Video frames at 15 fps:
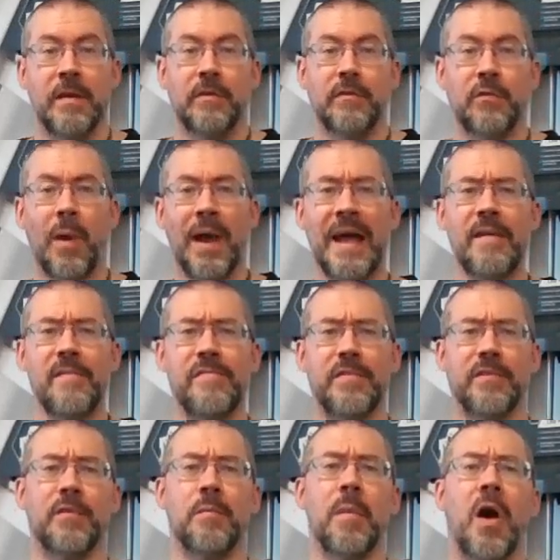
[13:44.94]
So I
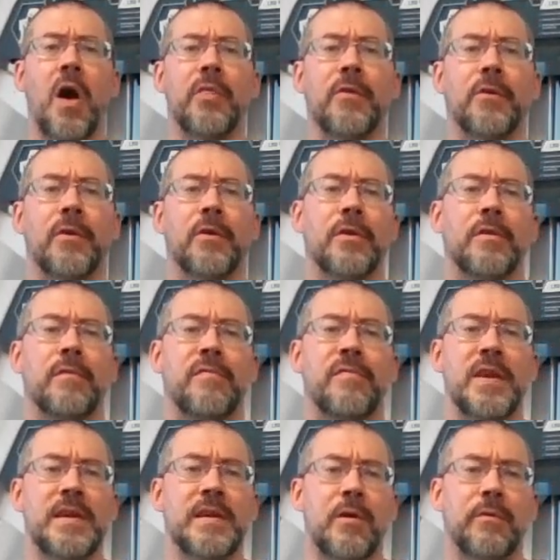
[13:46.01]
have some other
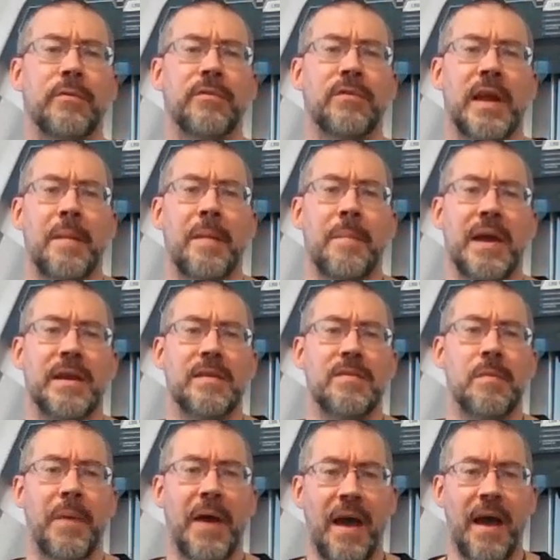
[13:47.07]
videos that I made
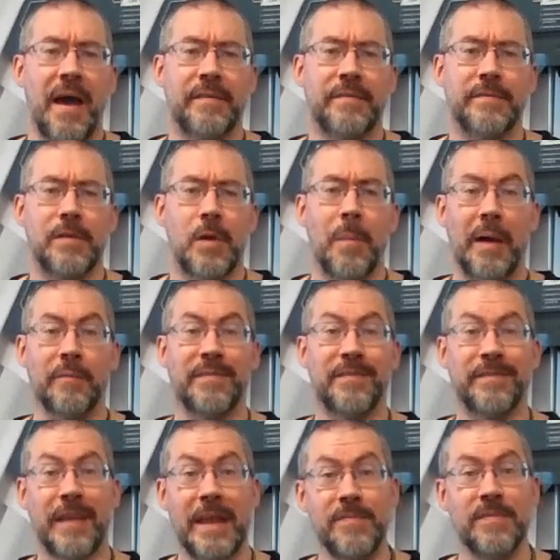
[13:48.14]
in the past about
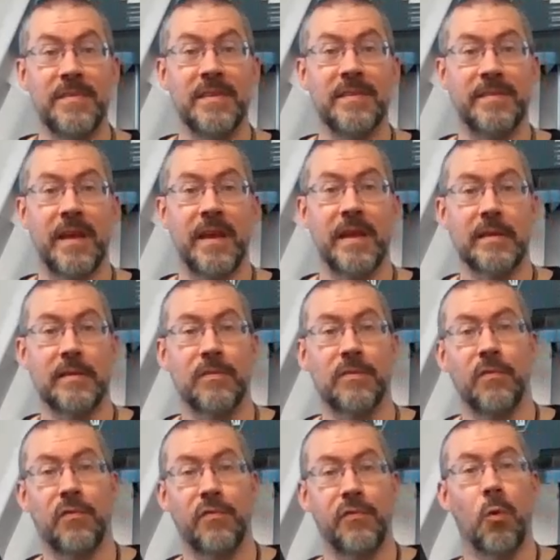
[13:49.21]
safety settings
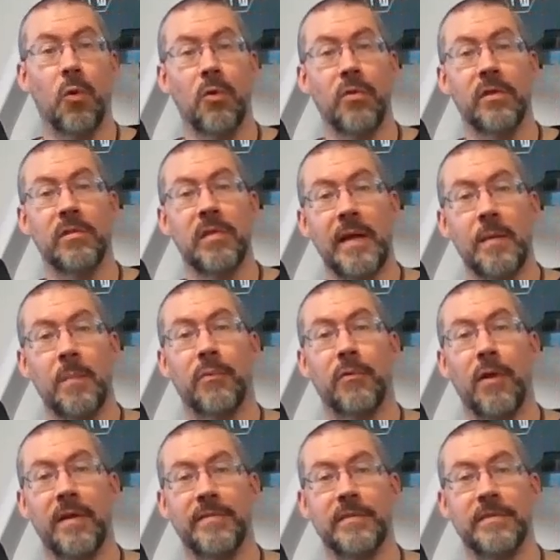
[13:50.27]
for the leg
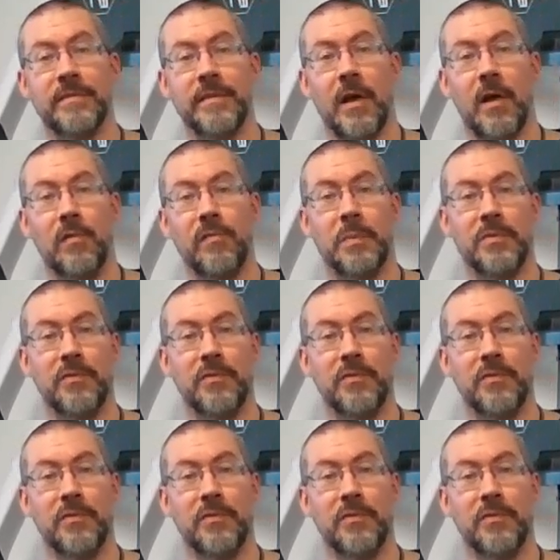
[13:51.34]
press itself.